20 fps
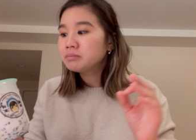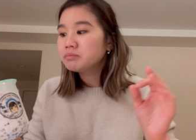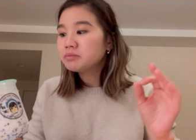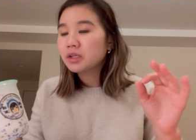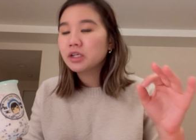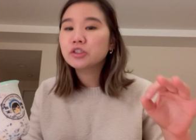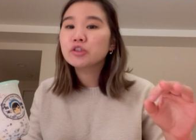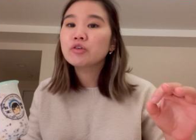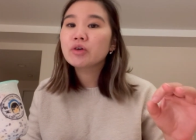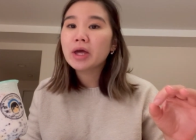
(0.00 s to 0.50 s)

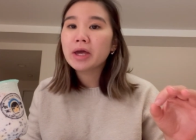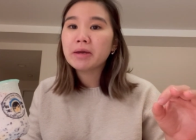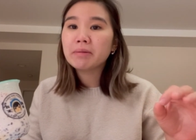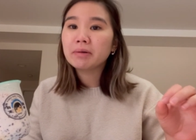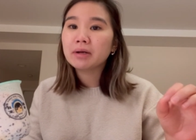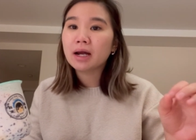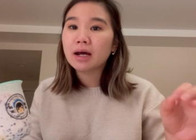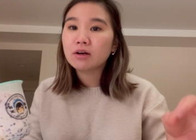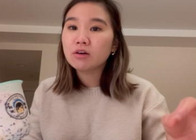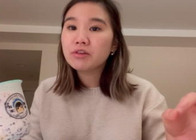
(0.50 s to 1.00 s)
It's okay,
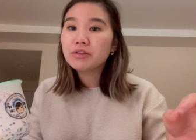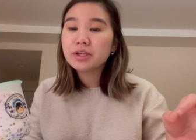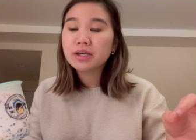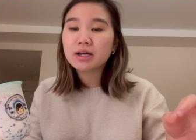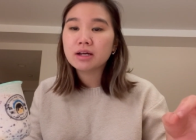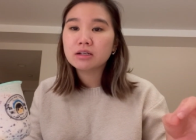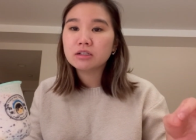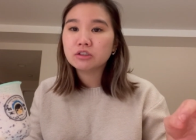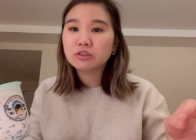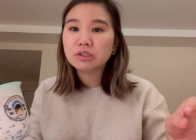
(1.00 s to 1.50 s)
but I don't think
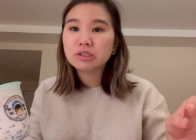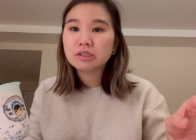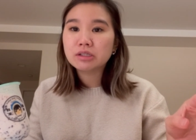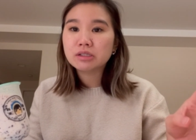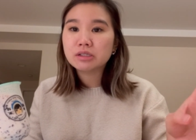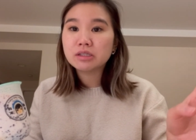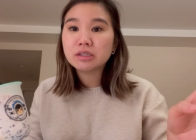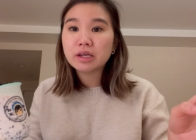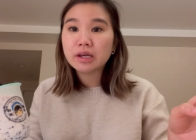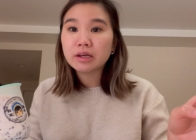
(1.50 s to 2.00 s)
I could drink
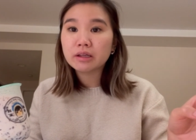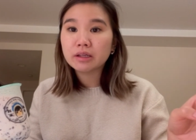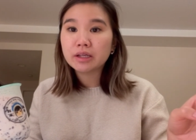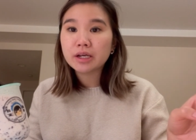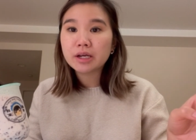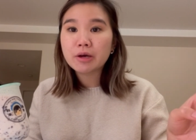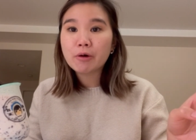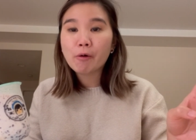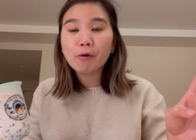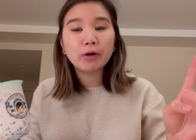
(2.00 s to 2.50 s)
this
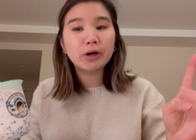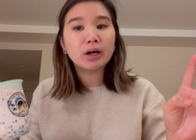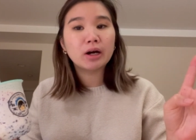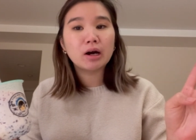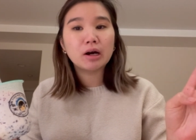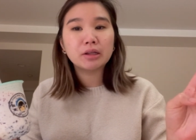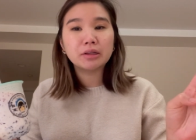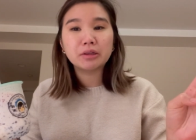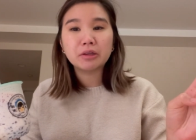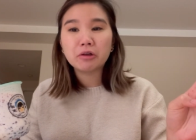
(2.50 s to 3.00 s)
daily or
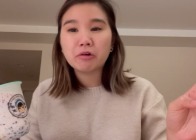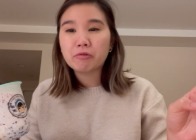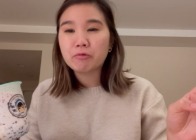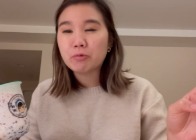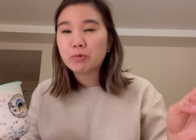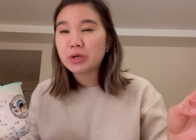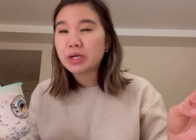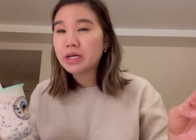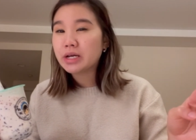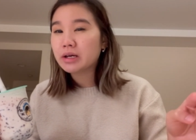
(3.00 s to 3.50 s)
on the
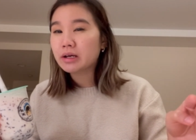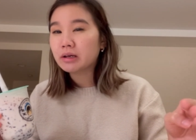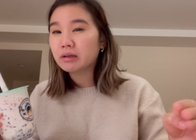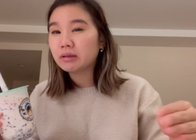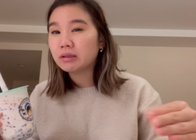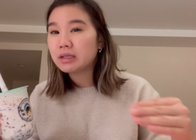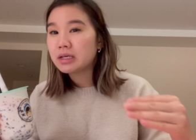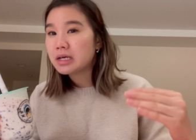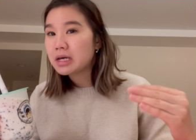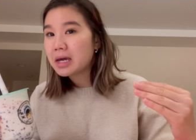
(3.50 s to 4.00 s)

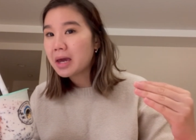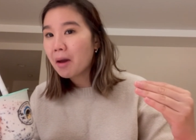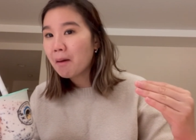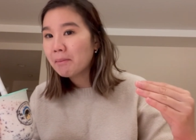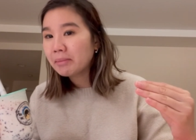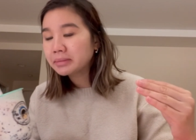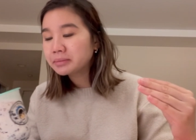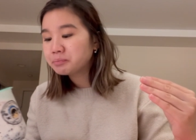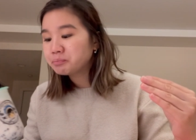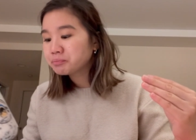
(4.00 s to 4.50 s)
weekly
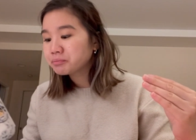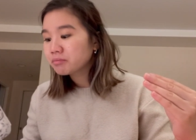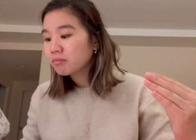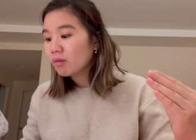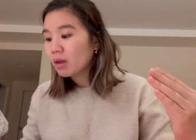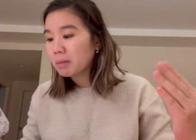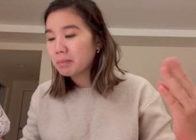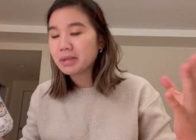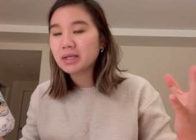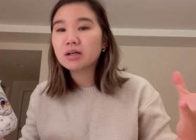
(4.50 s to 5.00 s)

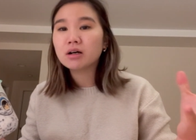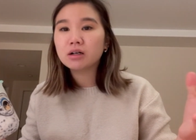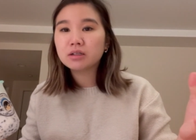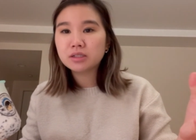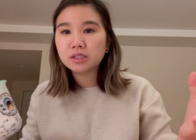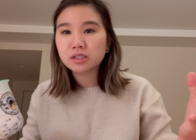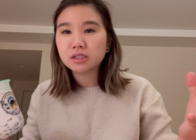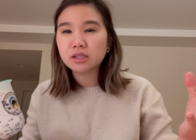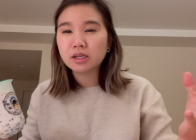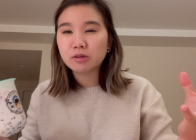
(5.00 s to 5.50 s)
because
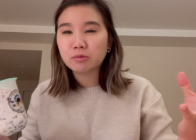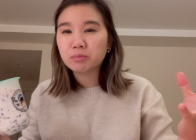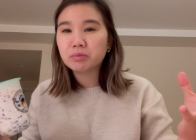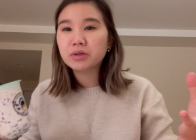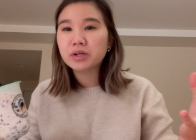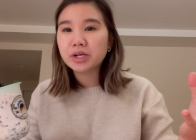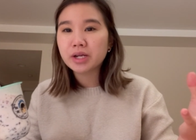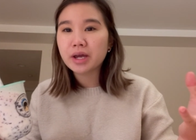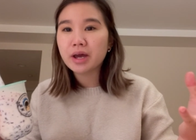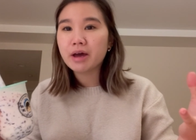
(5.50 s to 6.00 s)
it's like
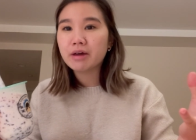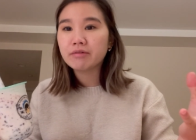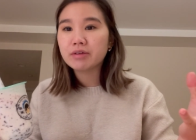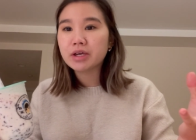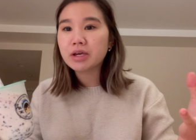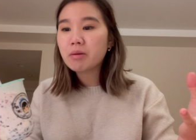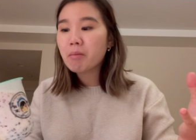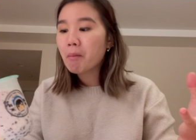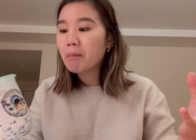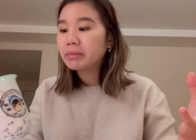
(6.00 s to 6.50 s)
pretty
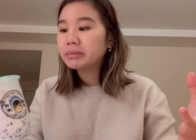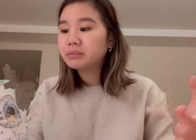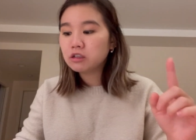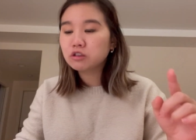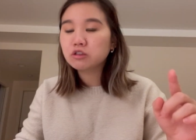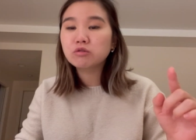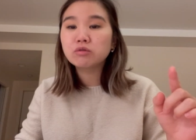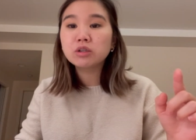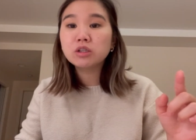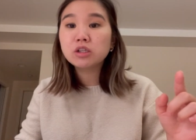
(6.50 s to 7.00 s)
heavy.
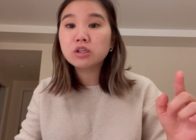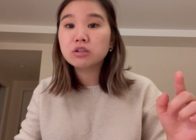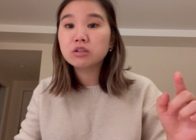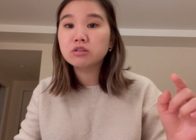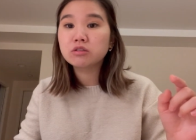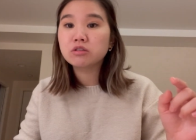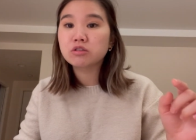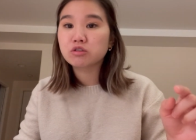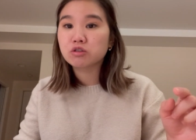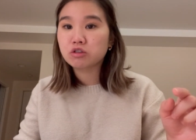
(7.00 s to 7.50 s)
It's a really
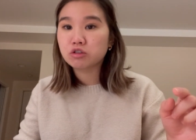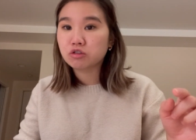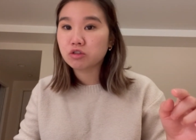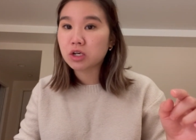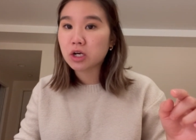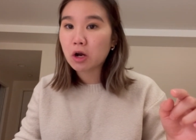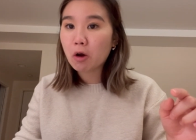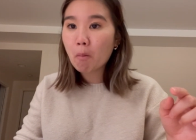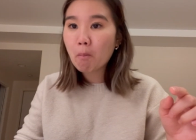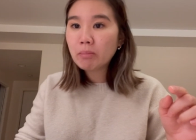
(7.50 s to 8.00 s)
good dessert
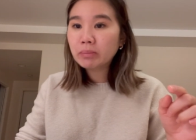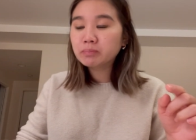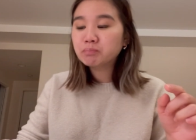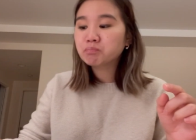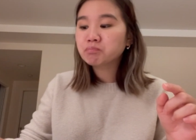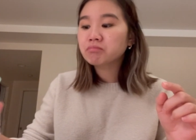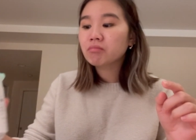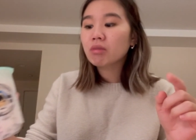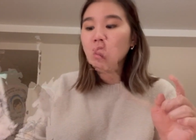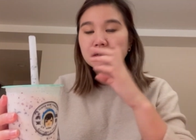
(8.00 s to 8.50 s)
drink.
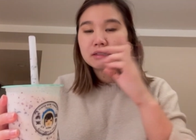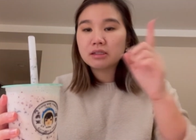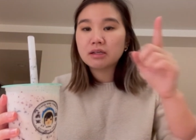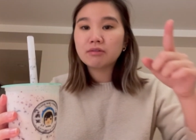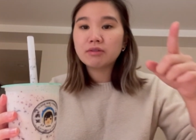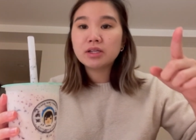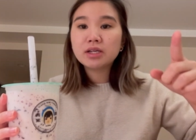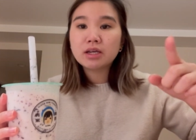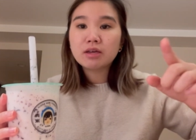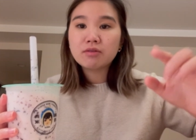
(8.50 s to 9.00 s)
It's
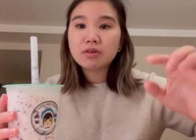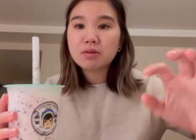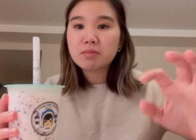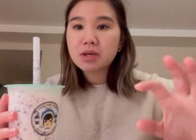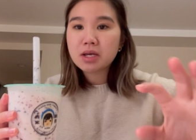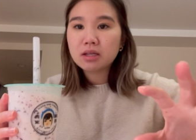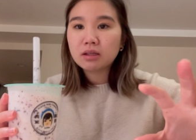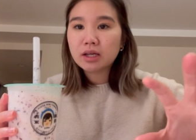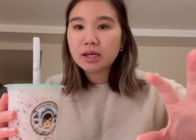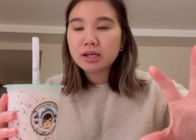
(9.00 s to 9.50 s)
definitely giving
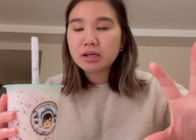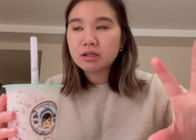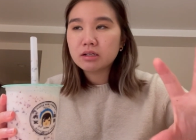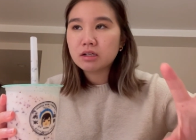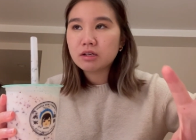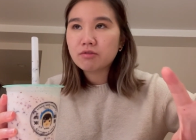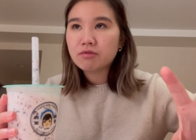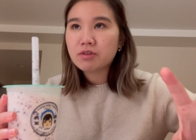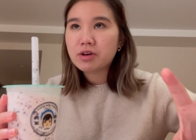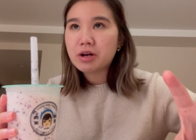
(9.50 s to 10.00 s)
me like a
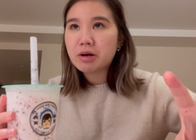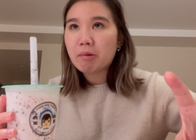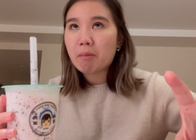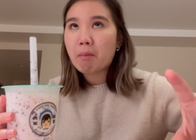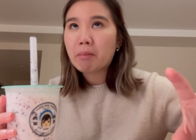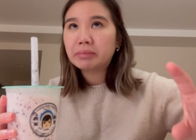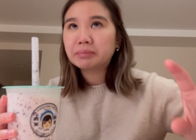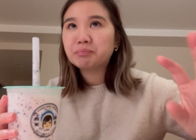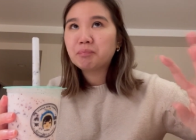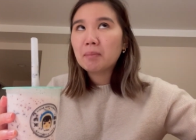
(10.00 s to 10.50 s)
different
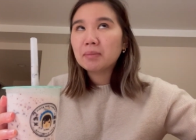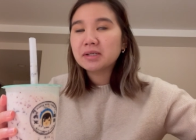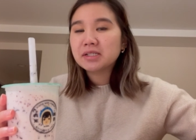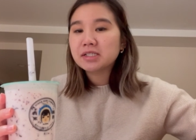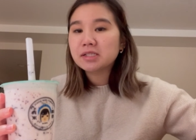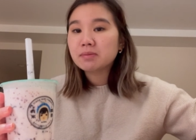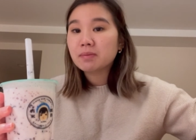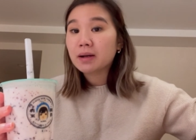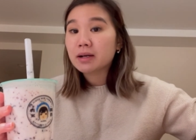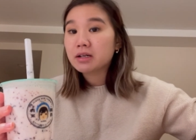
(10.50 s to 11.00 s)

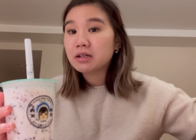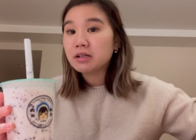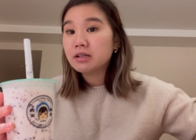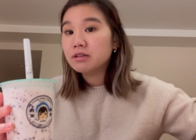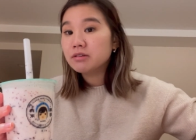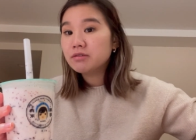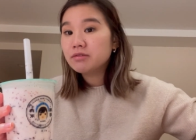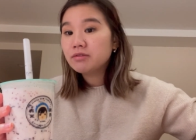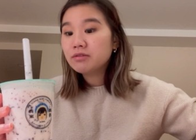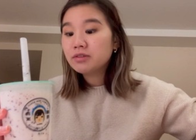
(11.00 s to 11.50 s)

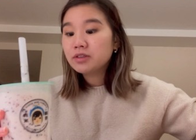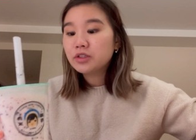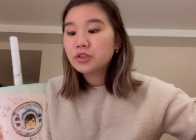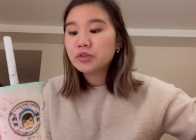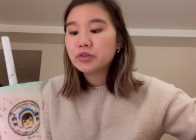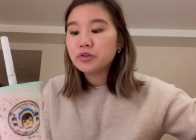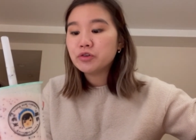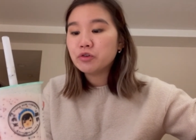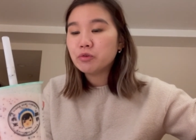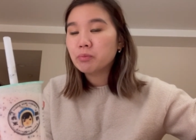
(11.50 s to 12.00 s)
perspective
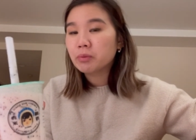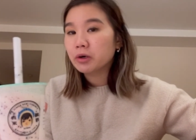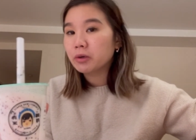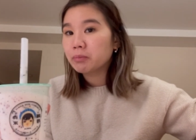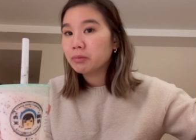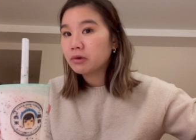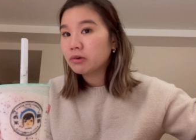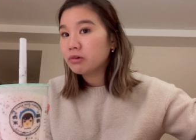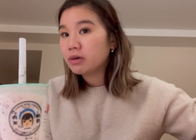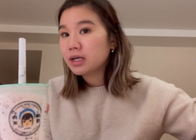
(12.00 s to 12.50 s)
to
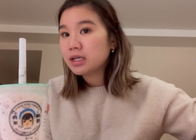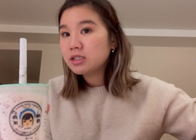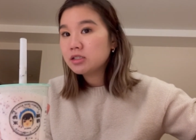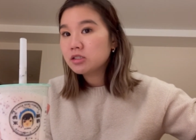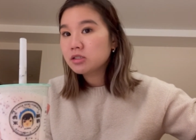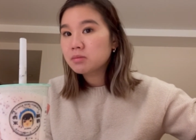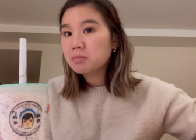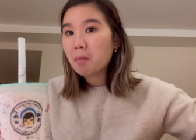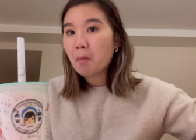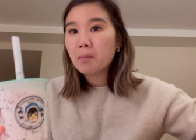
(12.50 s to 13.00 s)
purple
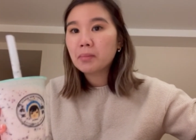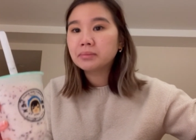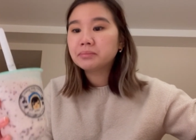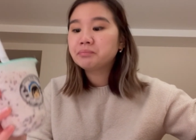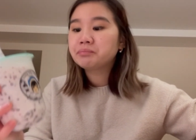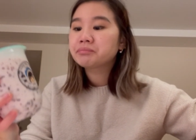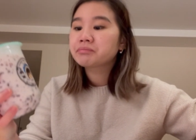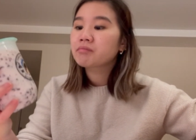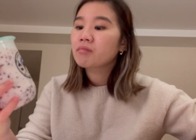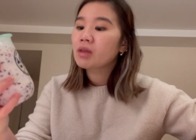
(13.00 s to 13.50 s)
rice
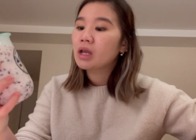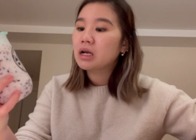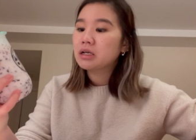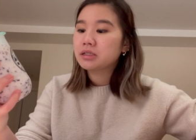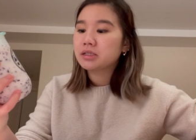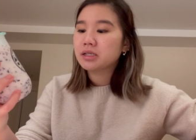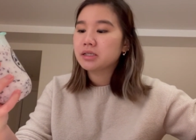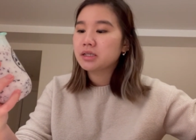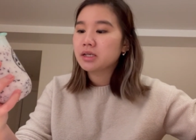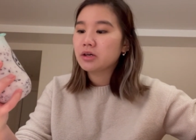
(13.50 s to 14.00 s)

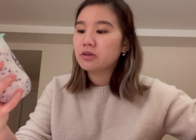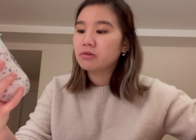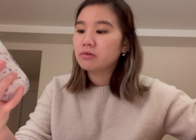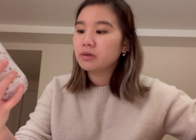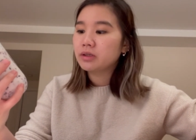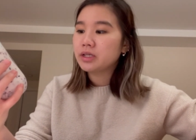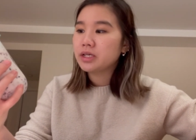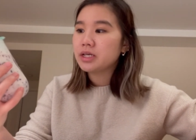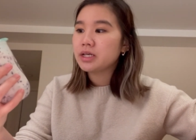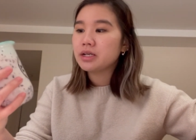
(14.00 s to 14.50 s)
since I don't
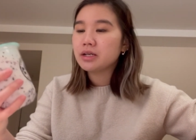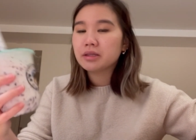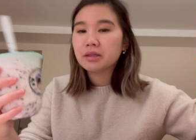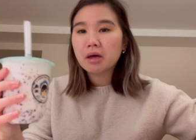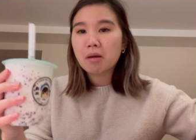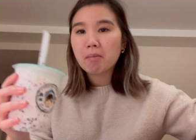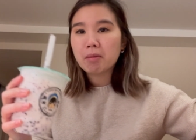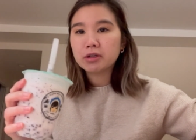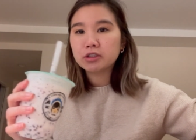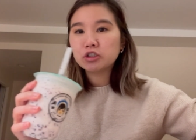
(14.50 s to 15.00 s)
really eat it
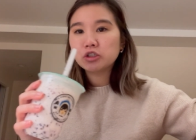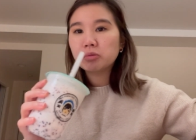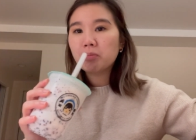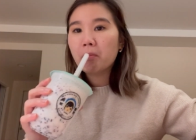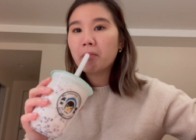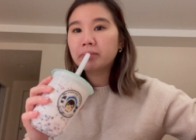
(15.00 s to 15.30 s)
that much.